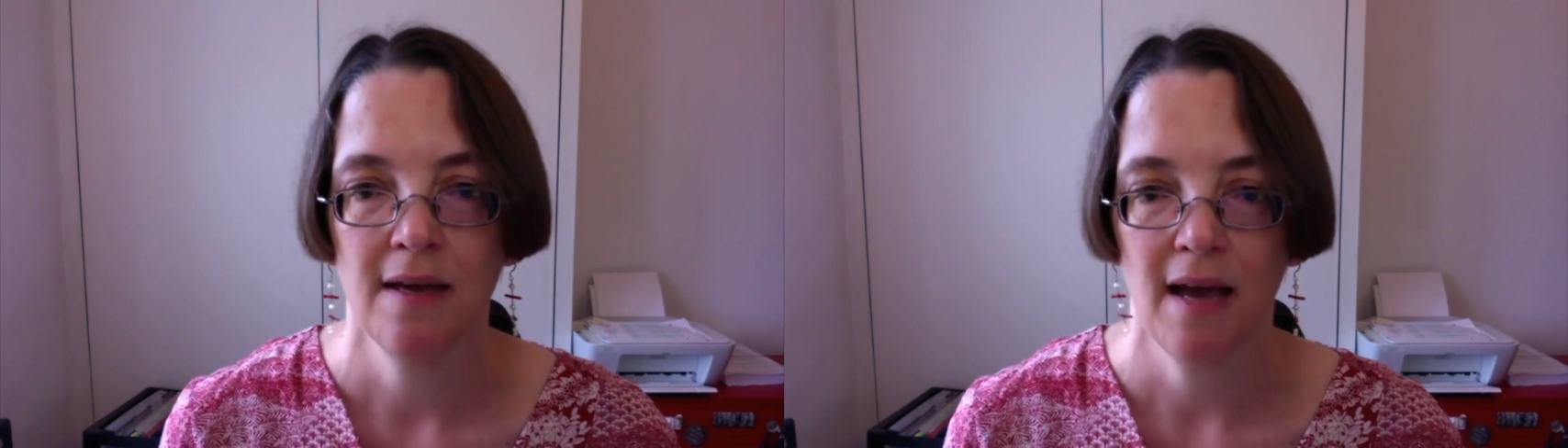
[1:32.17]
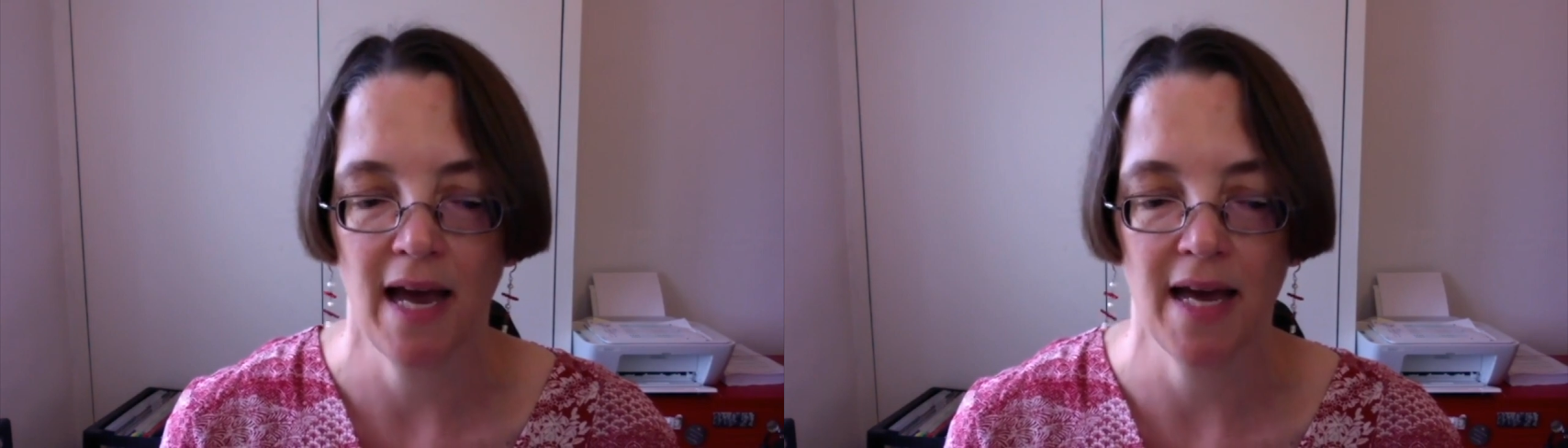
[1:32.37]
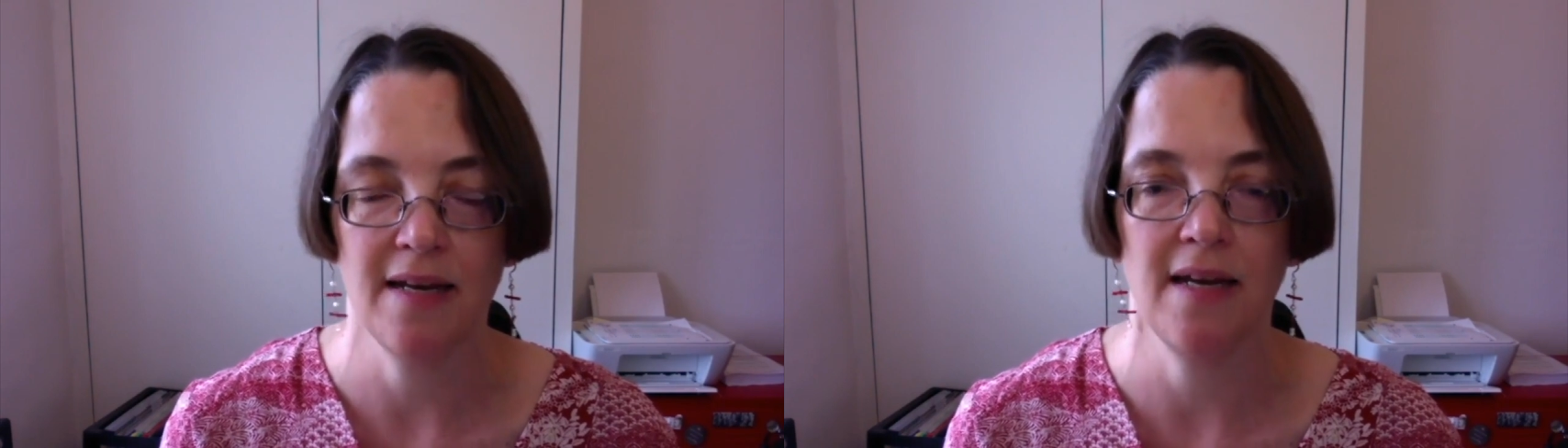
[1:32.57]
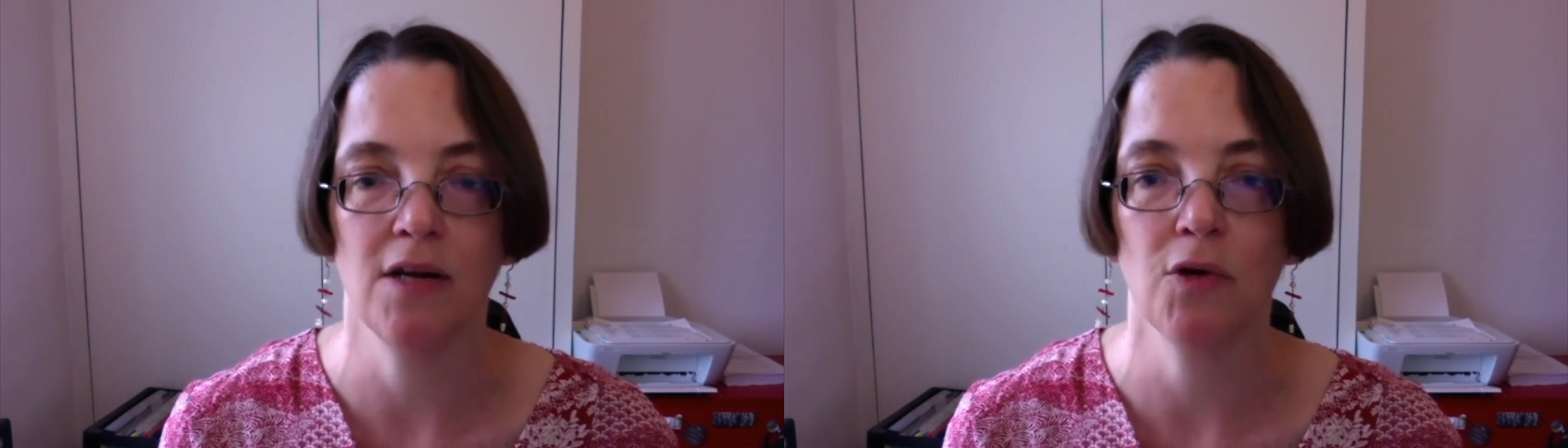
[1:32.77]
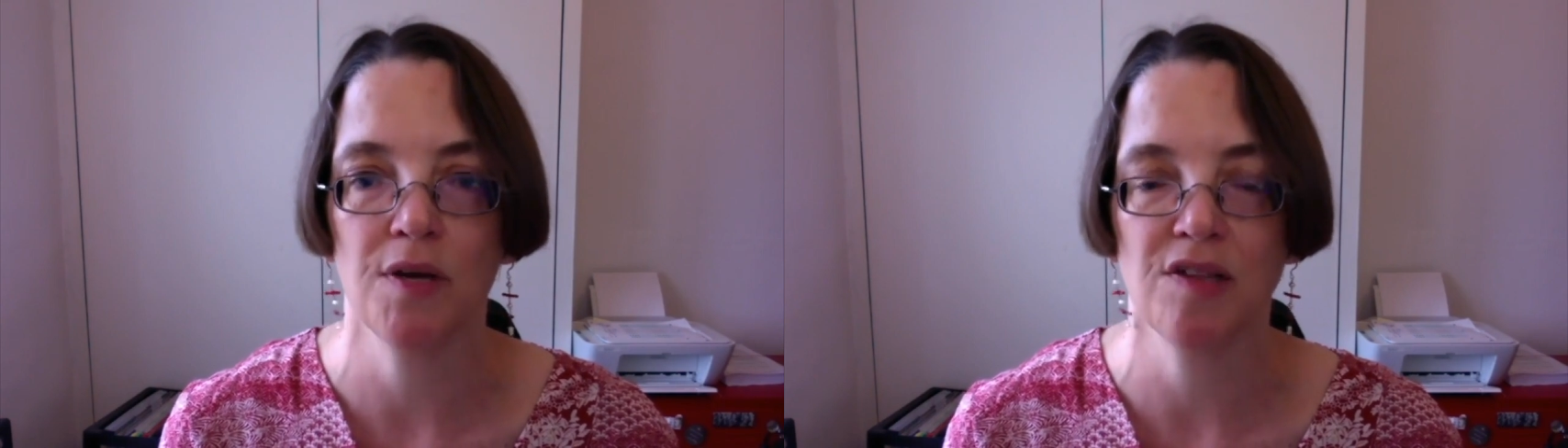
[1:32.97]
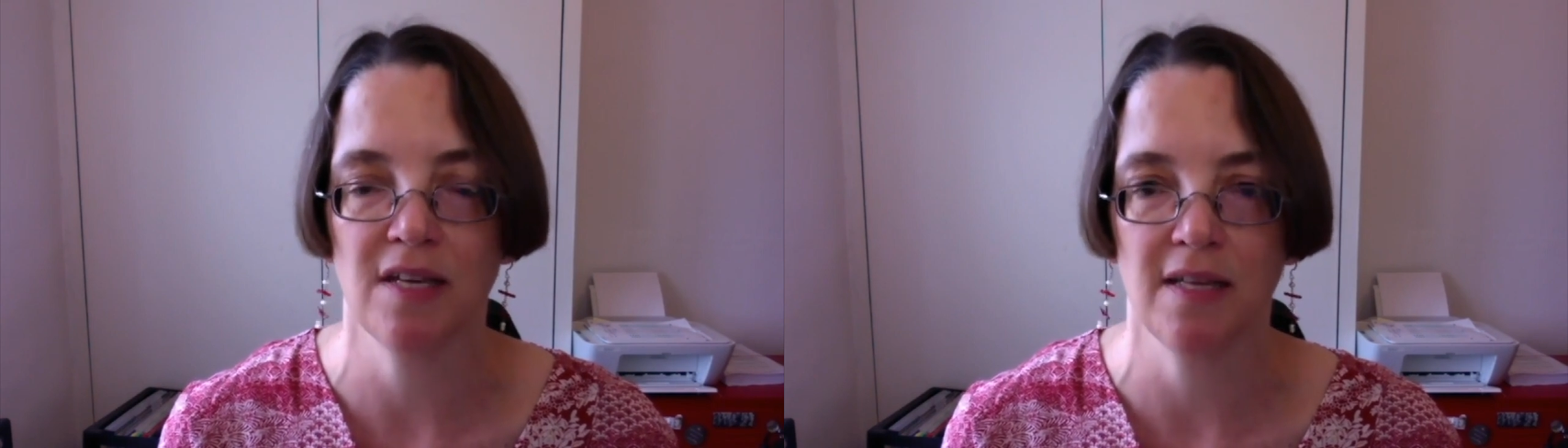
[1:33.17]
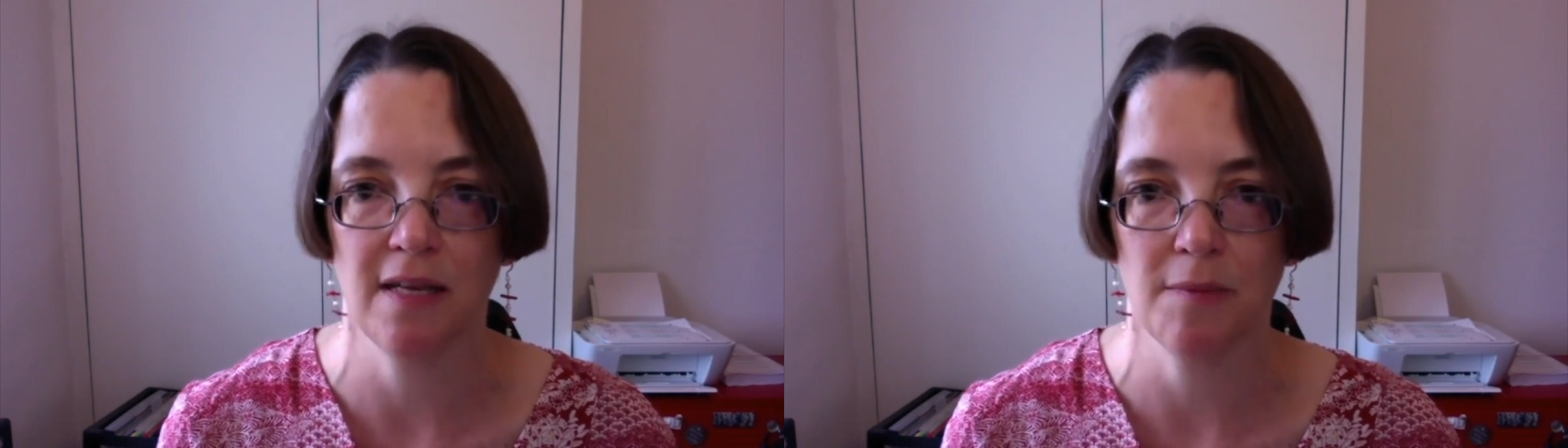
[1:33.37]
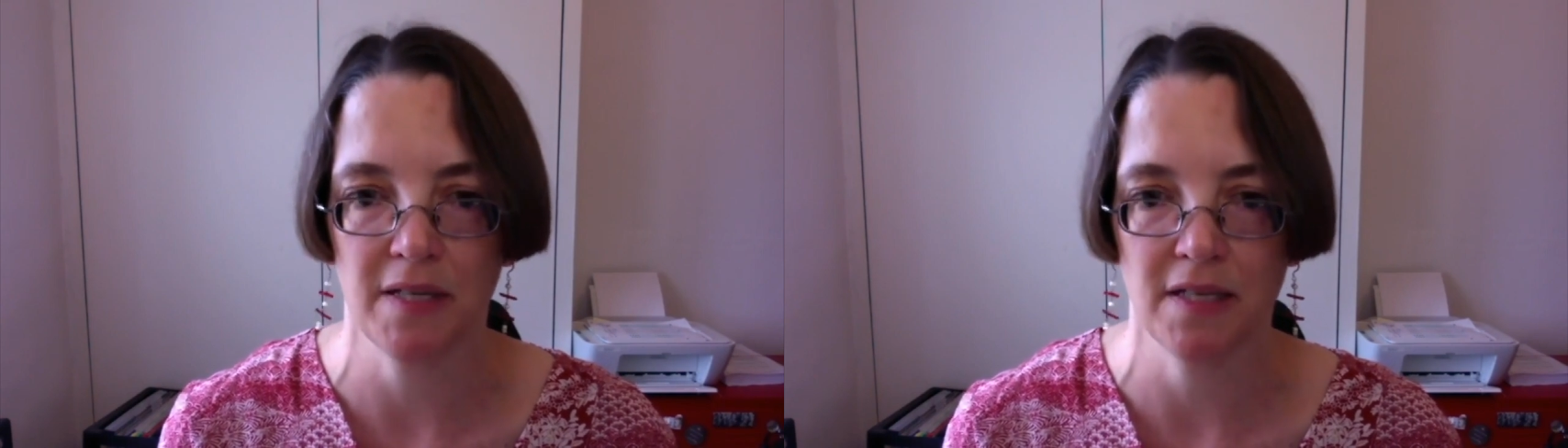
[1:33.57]
and increasing
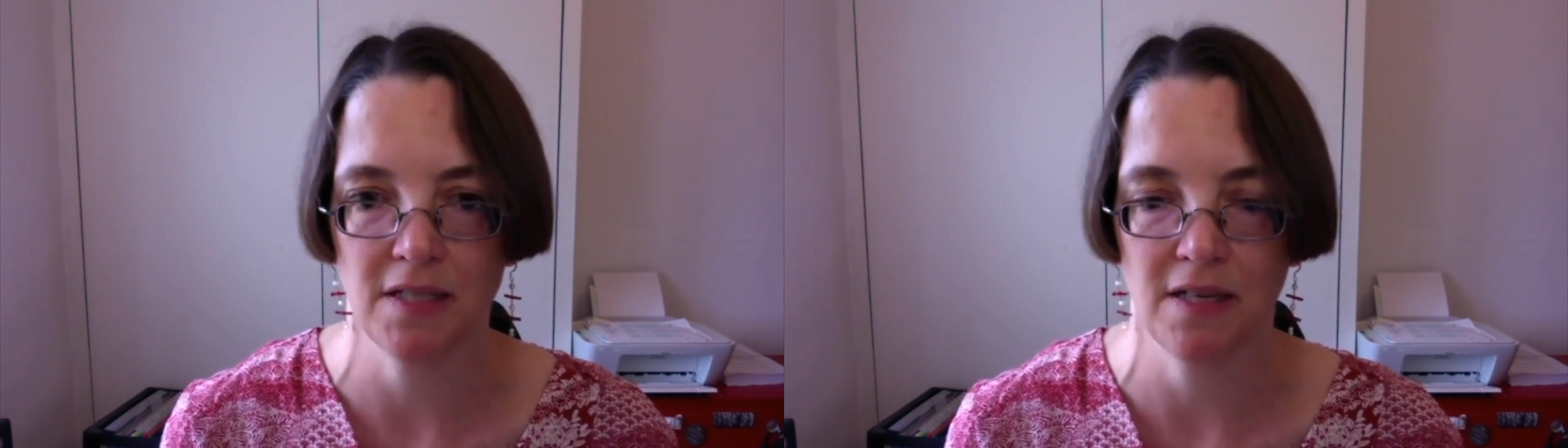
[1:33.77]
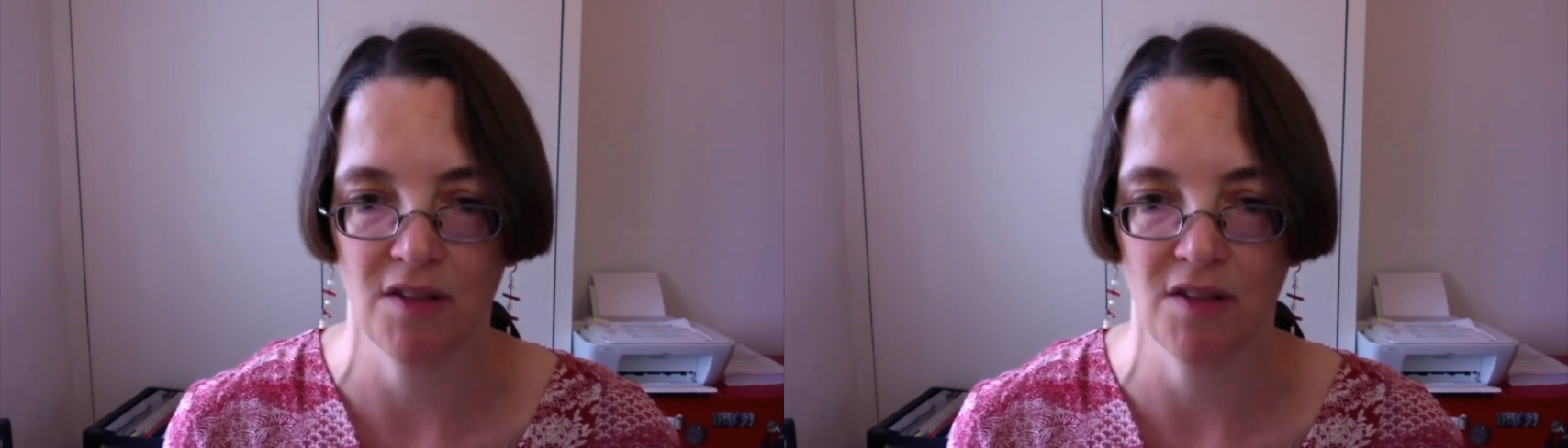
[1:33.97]
the ability